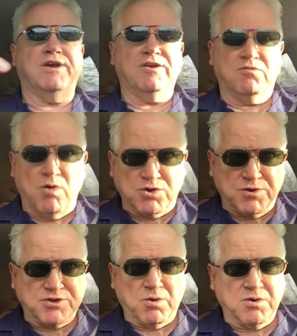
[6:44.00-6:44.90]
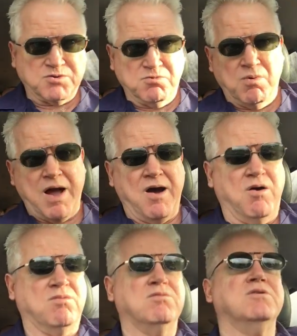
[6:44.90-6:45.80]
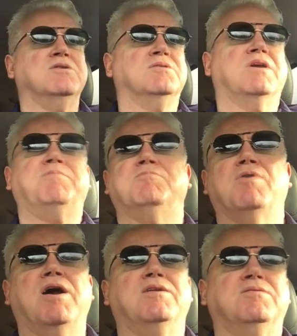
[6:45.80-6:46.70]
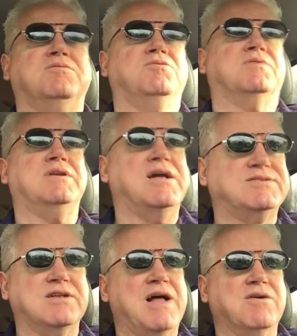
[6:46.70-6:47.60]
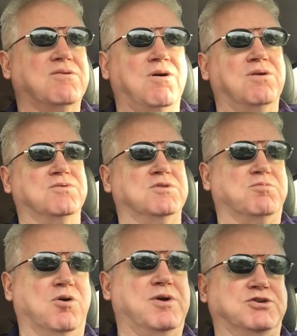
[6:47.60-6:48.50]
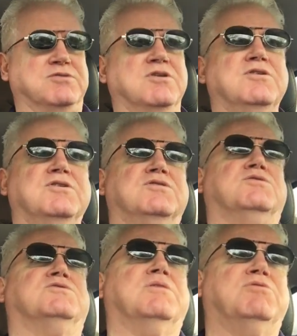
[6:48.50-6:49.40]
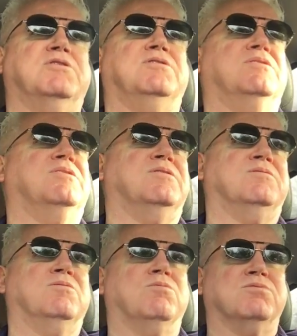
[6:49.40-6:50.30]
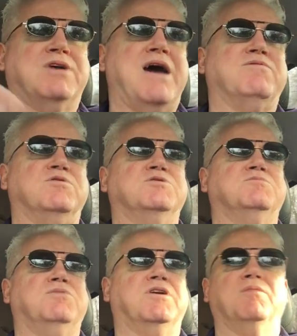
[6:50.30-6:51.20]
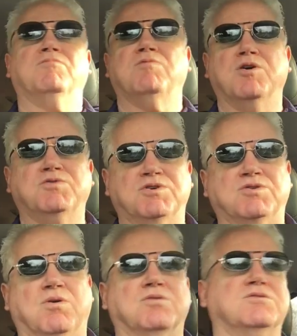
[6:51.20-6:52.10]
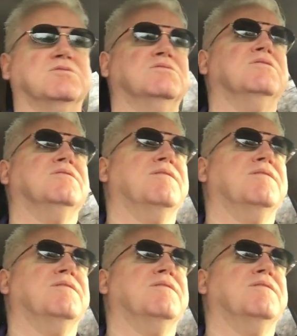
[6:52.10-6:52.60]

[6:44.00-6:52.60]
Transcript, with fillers: a grocery store as well. Keep in mind, you cannot sell alcohol during the Prohibition. So some of the uh, local taverns became grocery stores. Uh